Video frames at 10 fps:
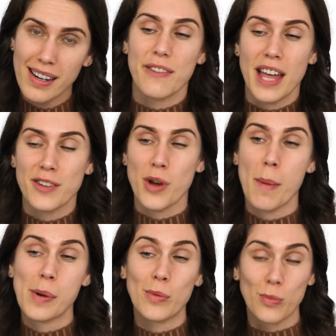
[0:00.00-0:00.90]
And if that
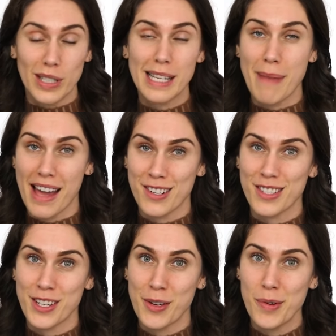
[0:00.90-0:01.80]
dropper really
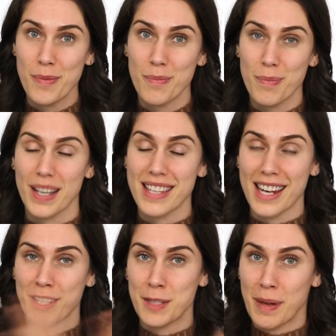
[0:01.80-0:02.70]
matters to you, because
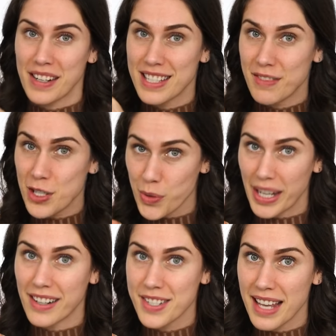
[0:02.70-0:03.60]
that experience of
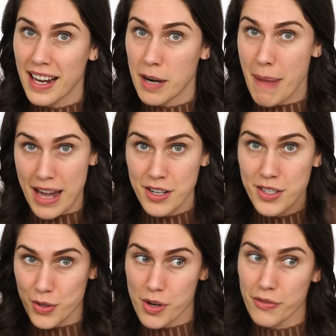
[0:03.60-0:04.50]
enjoying our skincare
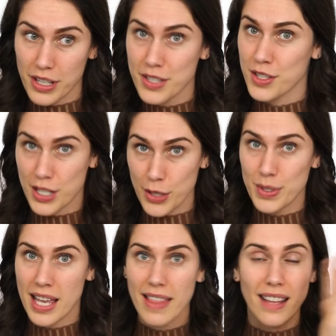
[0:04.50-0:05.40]
matters in order for us to
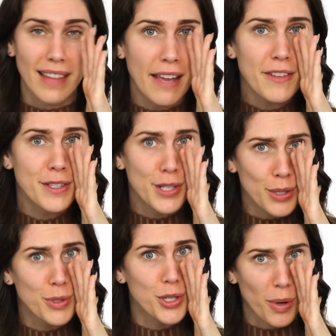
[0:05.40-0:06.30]
use it. Like, life is
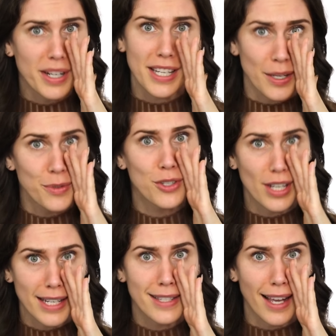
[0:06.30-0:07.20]
too short to use
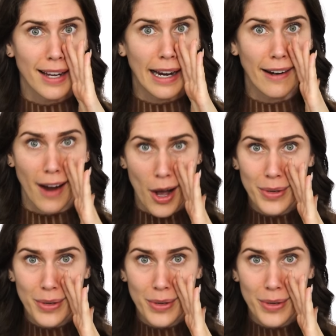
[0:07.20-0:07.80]
shitty skincare.